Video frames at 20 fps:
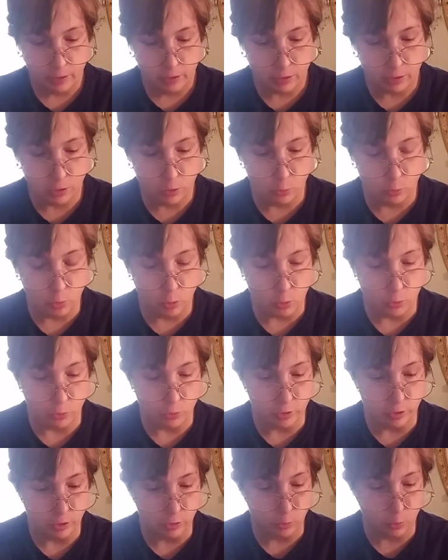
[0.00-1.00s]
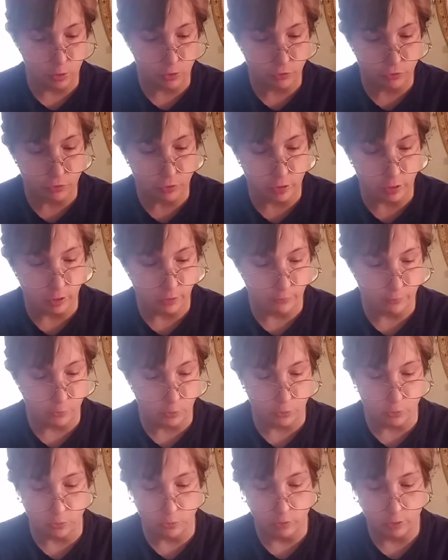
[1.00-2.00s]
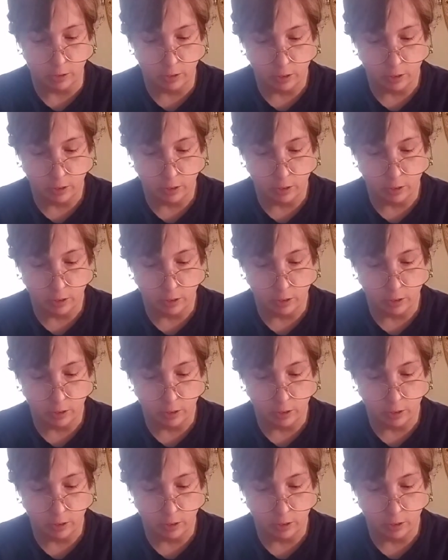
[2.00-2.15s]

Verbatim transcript: The new owner didn't question any further.